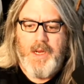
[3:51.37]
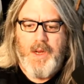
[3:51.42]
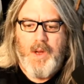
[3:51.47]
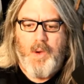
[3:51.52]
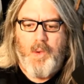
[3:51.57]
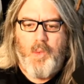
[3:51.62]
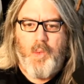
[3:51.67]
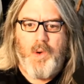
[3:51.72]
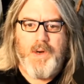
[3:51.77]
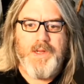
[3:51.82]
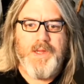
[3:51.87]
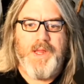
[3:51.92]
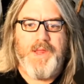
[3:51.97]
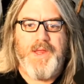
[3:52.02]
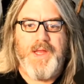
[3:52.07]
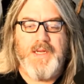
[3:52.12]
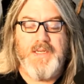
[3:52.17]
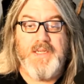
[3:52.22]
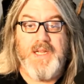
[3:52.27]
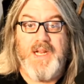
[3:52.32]
One of the
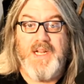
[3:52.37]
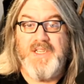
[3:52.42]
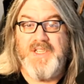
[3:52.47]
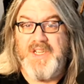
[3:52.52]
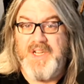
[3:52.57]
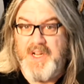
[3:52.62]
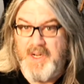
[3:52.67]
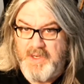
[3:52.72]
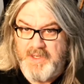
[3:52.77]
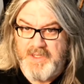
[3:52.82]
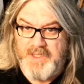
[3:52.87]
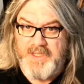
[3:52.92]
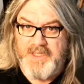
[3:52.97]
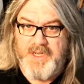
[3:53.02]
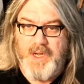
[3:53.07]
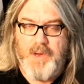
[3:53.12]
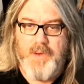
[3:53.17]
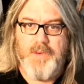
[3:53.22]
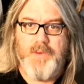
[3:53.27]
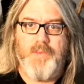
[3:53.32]
things that engineers
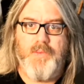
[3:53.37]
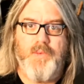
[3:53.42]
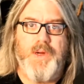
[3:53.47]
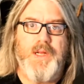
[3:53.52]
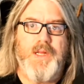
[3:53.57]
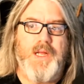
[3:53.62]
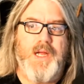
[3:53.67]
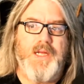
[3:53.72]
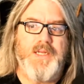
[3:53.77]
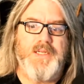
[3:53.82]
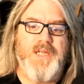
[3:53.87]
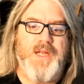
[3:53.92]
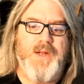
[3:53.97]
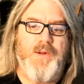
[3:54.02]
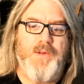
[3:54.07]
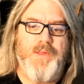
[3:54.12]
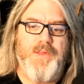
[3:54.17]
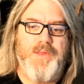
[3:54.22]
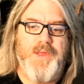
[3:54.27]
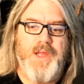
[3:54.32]
don't realize, I
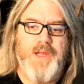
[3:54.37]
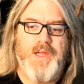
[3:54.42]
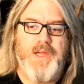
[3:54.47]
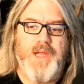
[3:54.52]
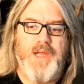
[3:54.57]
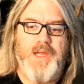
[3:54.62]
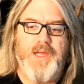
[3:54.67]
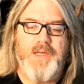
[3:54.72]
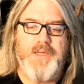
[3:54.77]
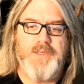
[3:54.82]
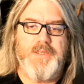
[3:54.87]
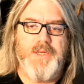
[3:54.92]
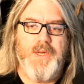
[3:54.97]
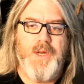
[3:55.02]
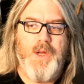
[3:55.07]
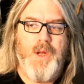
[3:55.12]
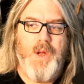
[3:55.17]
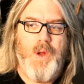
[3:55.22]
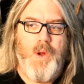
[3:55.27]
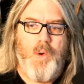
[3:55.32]
don't think, is
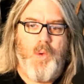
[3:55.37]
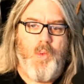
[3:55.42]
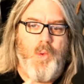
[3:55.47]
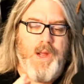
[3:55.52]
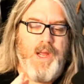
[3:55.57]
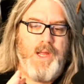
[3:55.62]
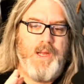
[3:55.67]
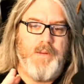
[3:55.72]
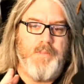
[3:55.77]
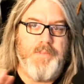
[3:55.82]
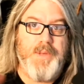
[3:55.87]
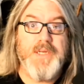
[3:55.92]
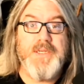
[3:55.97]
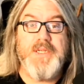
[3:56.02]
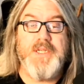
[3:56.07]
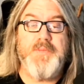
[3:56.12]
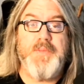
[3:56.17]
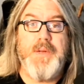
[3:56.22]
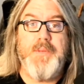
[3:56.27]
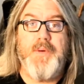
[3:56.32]
when
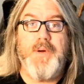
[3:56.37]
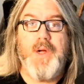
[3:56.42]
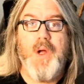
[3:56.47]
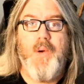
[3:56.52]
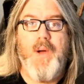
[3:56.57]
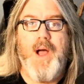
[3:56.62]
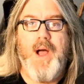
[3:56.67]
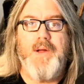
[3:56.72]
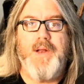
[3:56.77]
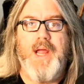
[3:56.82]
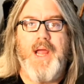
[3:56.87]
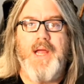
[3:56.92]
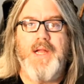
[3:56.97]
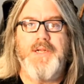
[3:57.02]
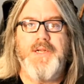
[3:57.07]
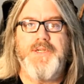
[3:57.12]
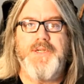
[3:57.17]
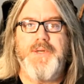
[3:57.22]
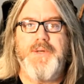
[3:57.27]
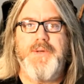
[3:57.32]
business people go out
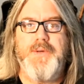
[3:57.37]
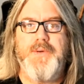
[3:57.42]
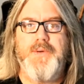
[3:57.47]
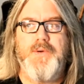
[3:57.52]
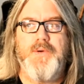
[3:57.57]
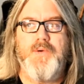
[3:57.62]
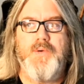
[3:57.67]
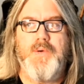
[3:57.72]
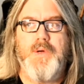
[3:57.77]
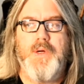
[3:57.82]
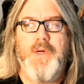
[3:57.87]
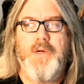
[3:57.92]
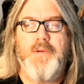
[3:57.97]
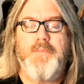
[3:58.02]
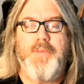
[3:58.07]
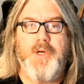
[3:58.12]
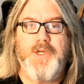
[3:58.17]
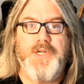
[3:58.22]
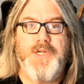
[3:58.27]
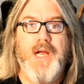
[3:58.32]
and do
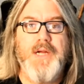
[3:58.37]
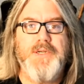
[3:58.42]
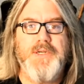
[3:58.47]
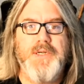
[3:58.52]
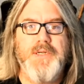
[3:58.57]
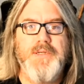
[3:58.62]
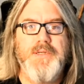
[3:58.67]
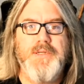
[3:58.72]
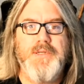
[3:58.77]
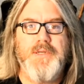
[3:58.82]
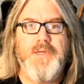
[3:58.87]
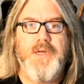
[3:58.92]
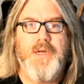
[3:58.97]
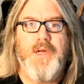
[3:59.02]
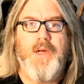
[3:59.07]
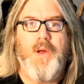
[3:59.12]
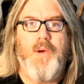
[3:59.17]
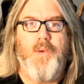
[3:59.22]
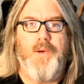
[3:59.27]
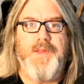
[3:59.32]
projections,
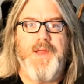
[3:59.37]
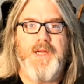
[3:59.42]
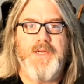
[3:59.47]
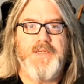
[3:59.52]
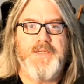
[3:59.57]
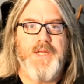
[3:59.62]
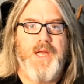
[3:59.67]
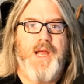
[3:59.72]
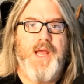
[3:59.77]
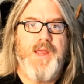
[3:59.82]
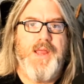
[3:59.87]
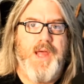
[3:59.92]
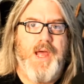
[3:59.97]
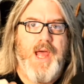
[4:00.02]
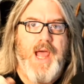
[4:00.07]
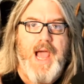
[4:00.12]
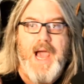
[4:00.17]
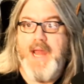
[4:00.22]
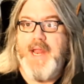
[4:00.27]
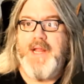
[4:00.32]
when they say
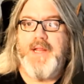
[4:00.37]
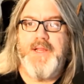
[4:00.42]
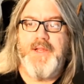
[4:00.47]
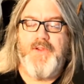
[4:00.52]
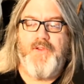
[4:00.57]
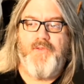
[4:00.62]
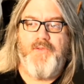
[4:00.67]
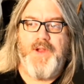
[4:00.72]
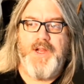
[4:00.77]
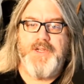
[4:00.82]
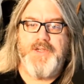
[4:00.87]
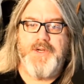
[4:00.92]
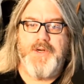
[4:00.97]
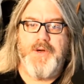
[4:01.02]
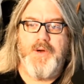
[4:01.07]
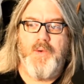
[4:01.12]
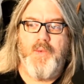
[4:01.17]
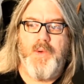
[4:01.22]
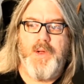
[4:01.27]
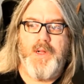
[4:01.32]
that adding this
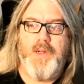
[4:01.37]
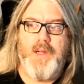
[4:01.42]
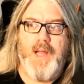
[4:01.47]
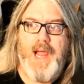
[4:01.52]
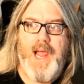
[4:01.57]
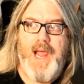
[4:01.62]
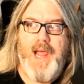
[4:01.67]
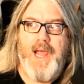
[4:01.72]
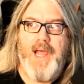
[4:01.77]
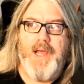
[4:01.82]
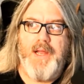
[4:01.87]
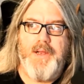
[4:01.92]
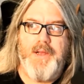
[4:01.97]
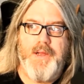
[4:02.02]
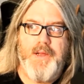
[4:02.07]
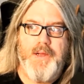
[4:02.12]
feature will add